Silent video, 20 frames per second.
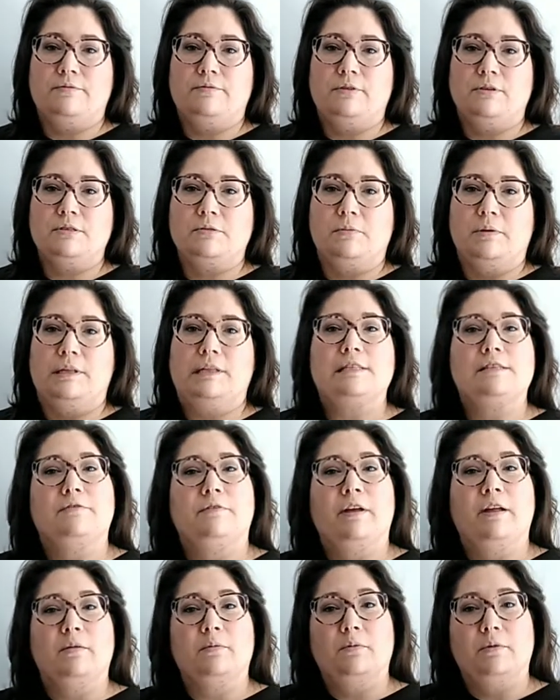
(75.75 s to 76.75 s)
first one that's
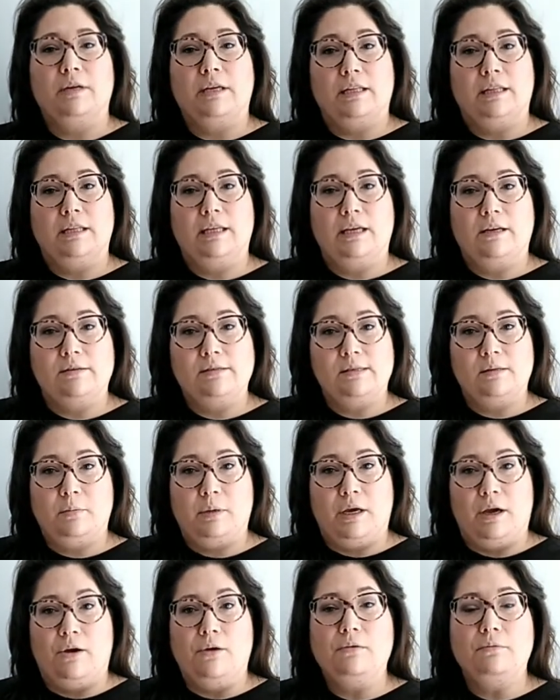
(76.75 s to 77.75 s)
available in the
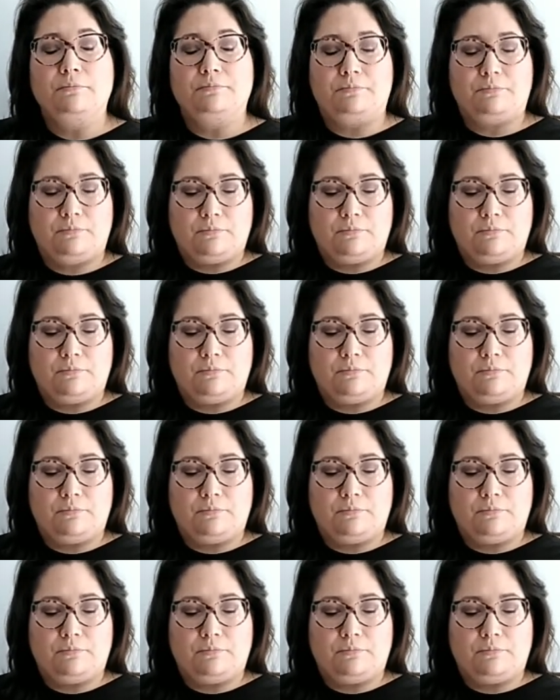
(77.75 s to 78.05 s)
LCBO.